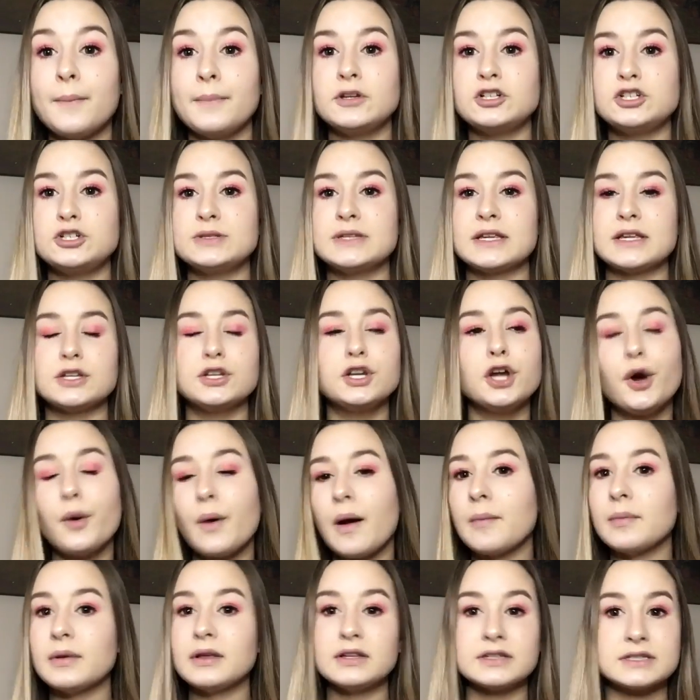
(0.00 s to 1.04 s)
And she's like, "No,
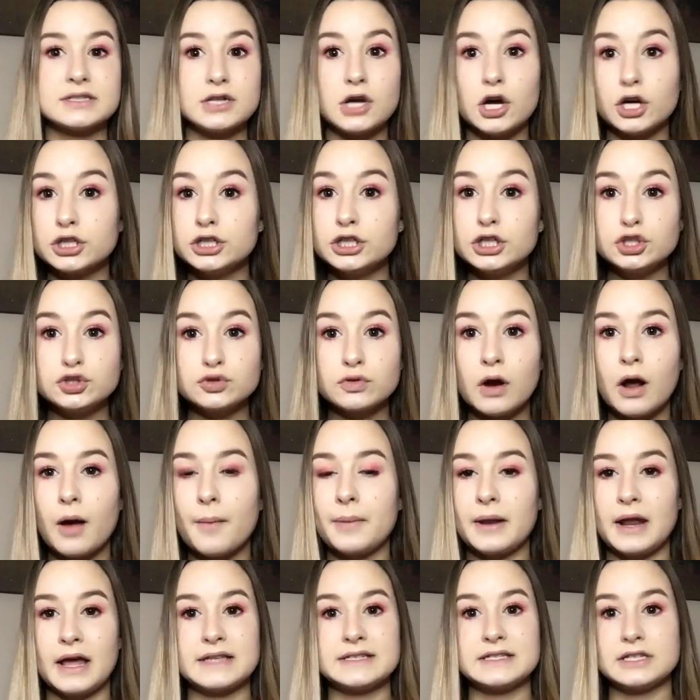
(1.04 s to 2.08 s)
Abigail, it's not gonna drop. It
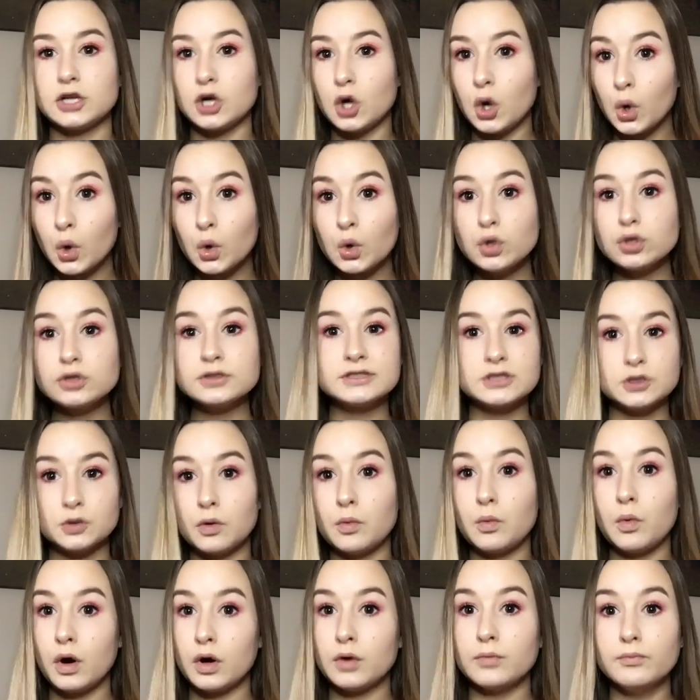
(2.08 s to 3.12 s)
has like a hold, so it
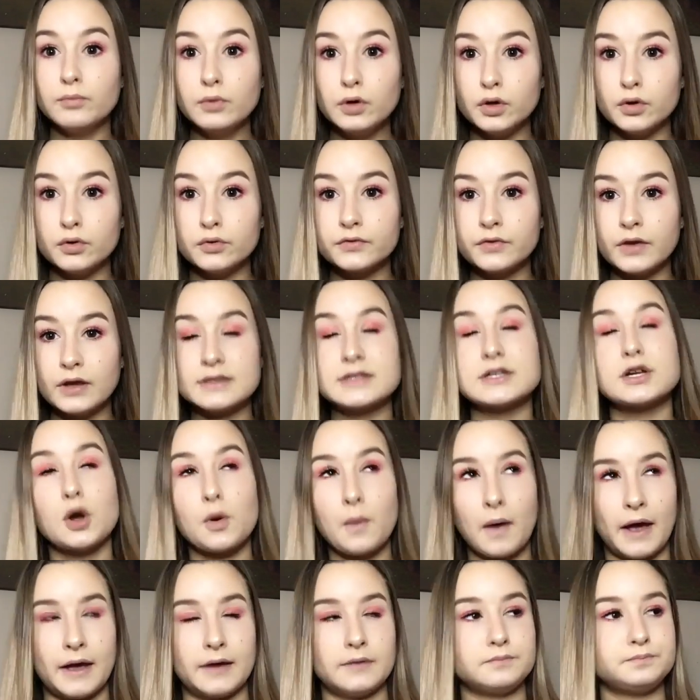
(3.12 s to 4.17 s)
won't move." I was like,
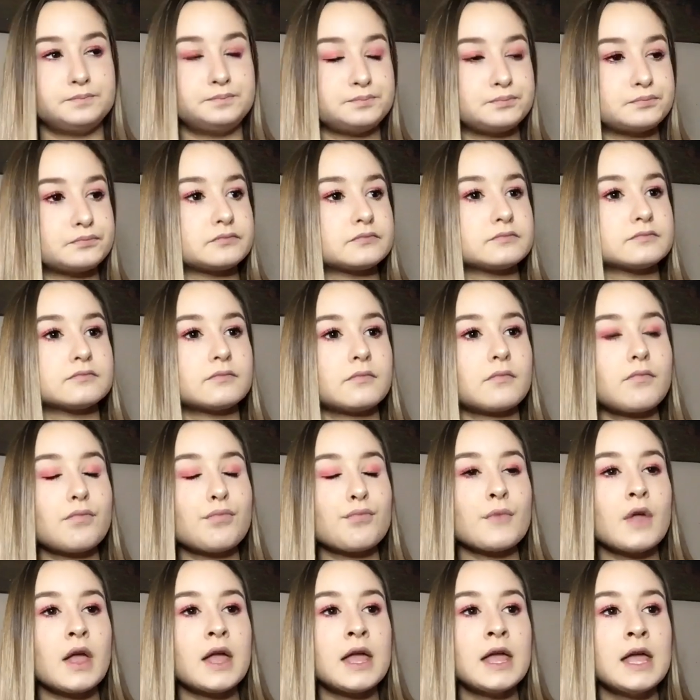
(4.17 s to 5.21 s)
"Okay."
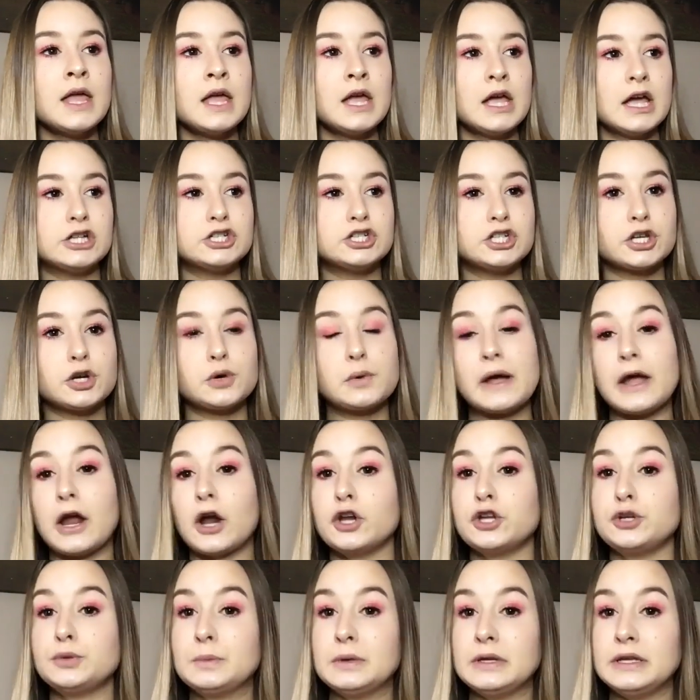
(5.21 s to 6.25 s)
And she's like, "Okay, are
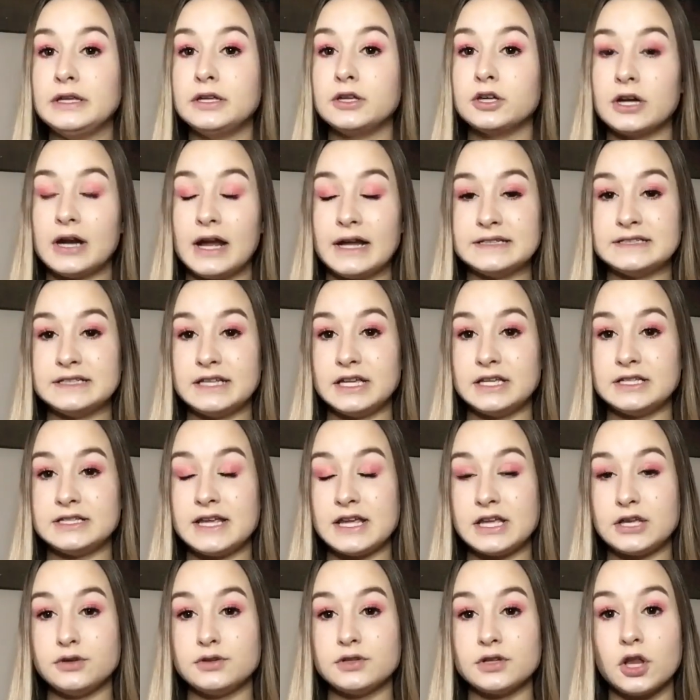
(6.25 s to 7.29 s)
you gonna have to like
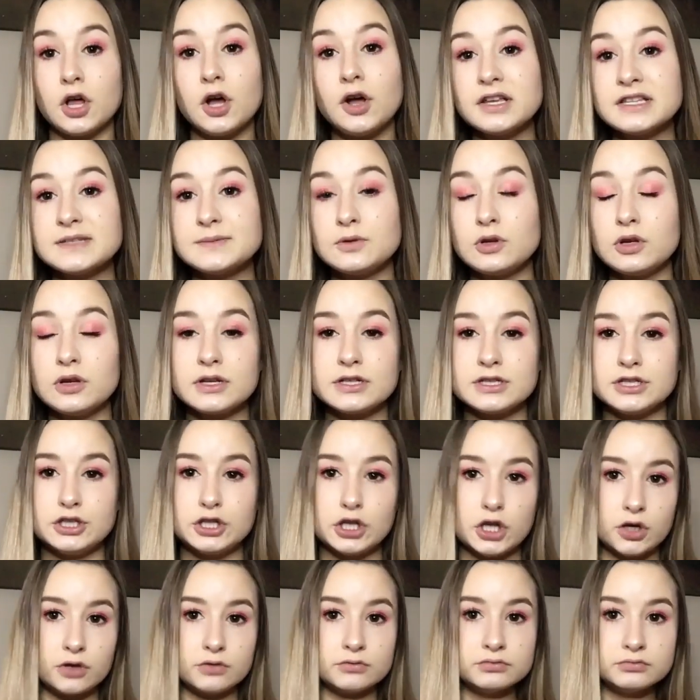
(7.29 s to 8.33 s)
take you to the hospital because you
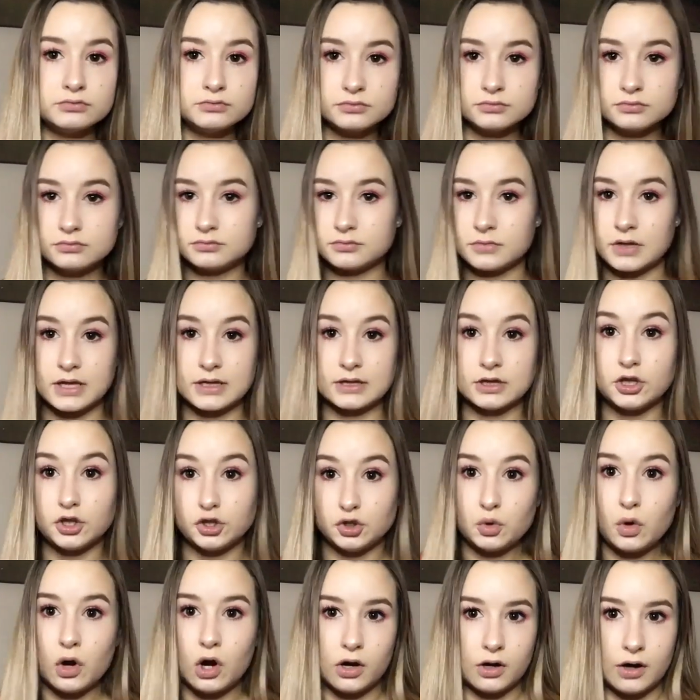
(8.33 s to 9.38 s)
know, like
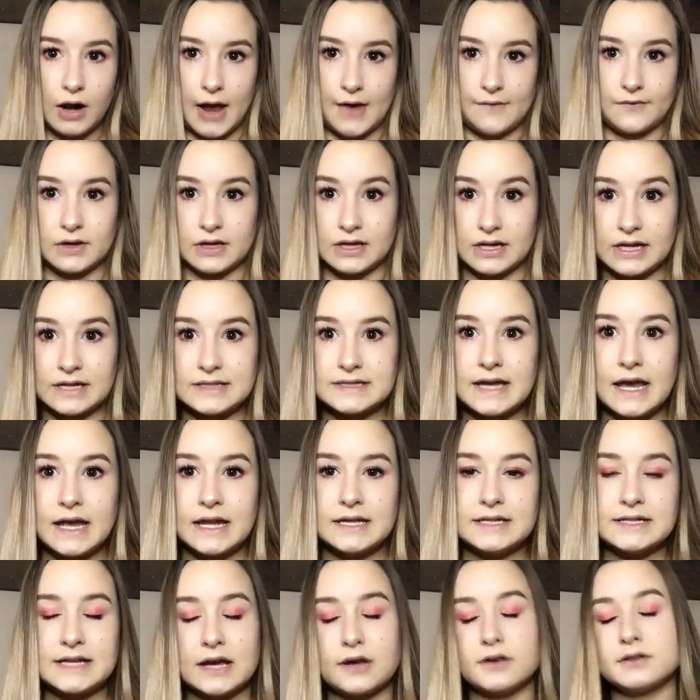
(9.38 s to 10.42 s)
you're having an anxiety
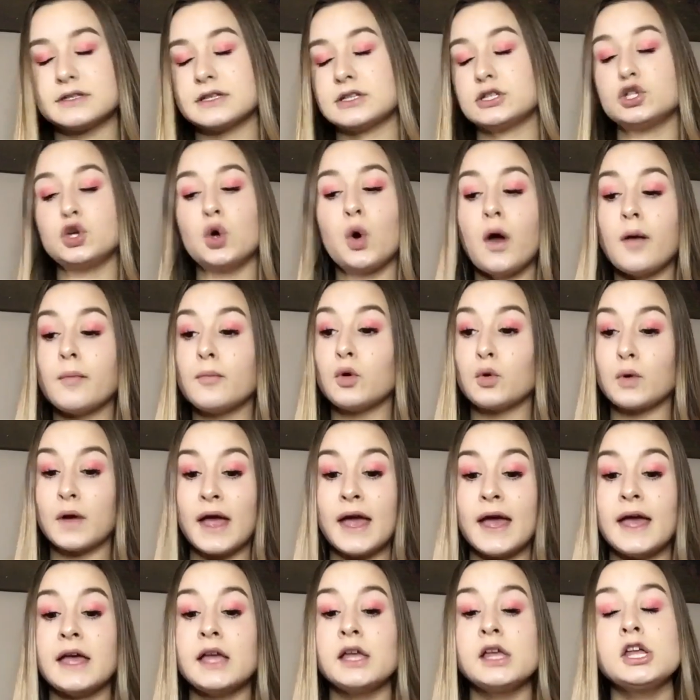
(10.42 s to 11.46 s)
attack?" I was like, "No, I'm
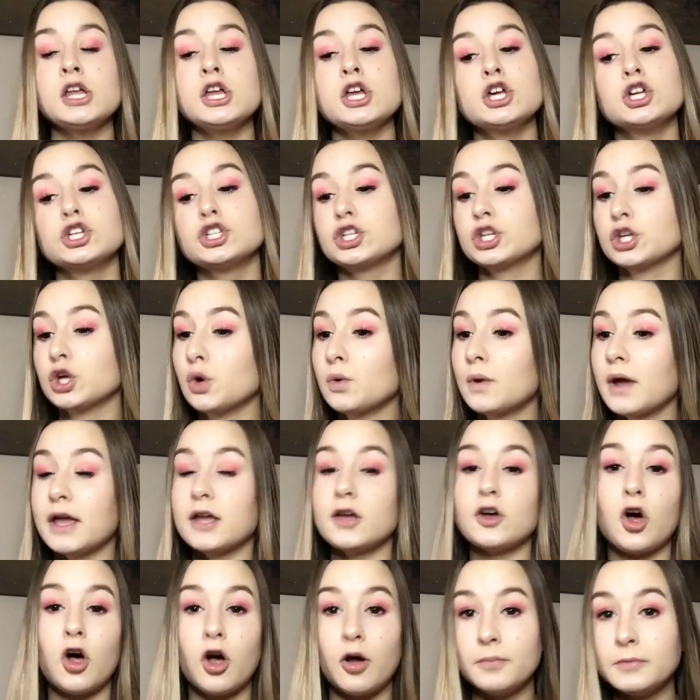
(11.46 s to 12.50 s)
okay." She's like, "Okay,
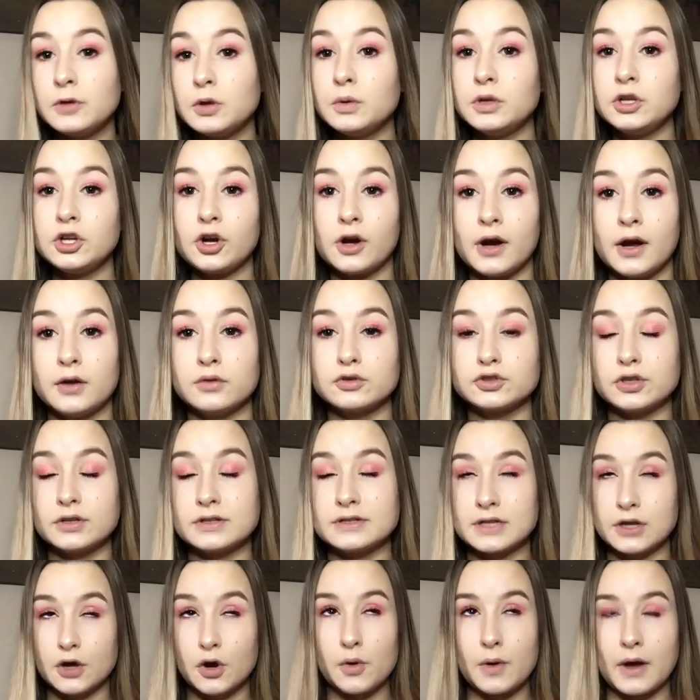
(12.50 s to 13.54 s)
call me when you're out." So I was
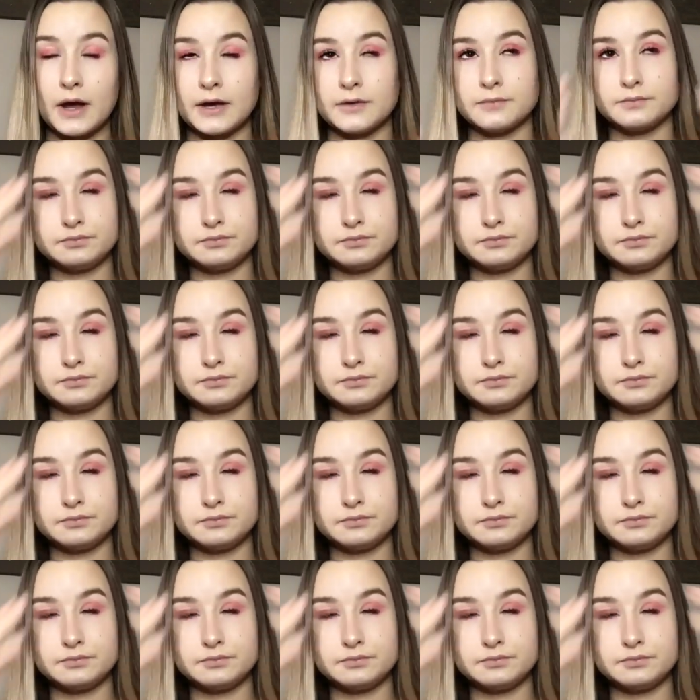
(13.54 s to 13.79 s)
like, "Okay."